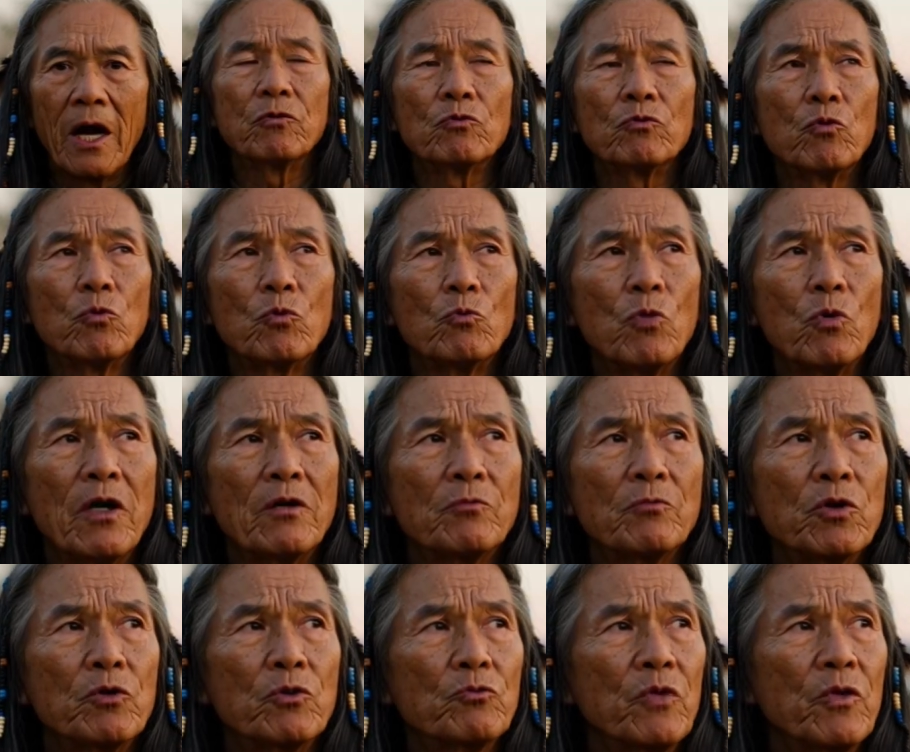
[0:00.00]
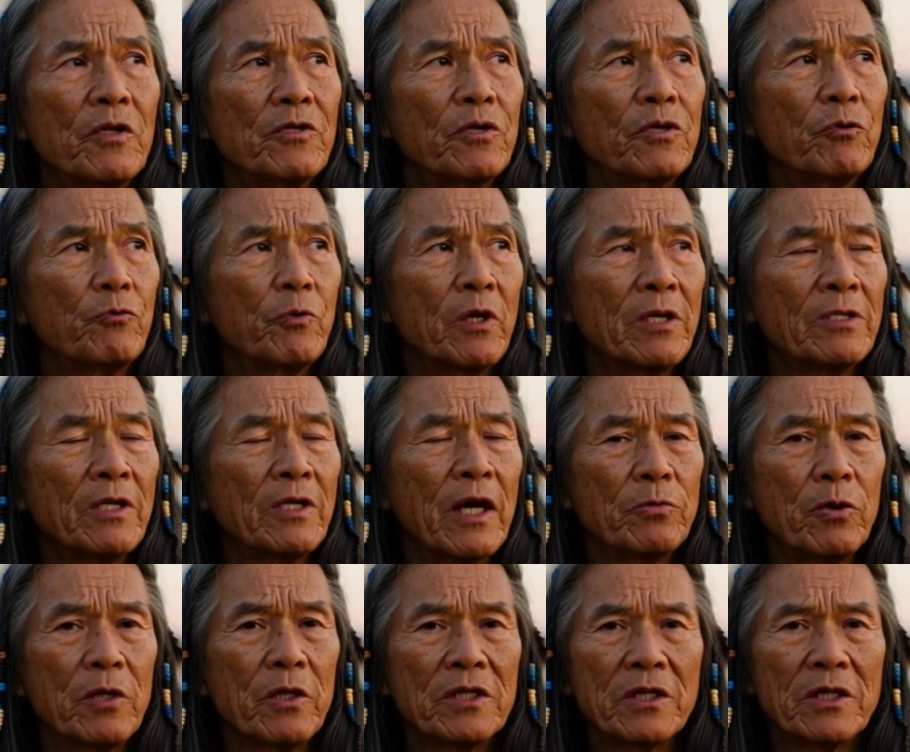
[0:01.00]
454
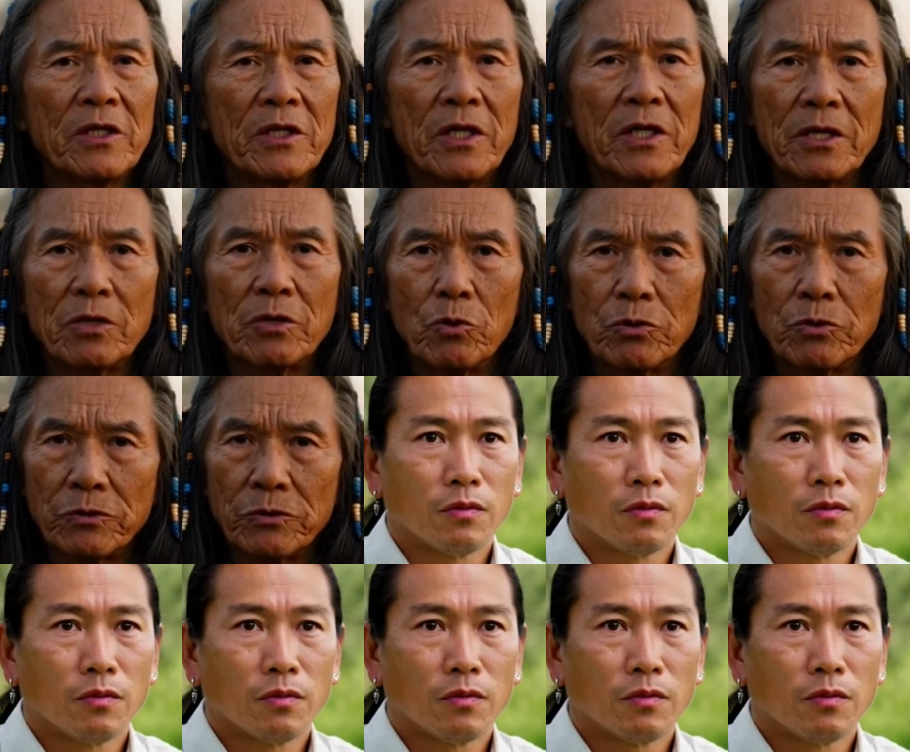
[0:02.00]
microseconds.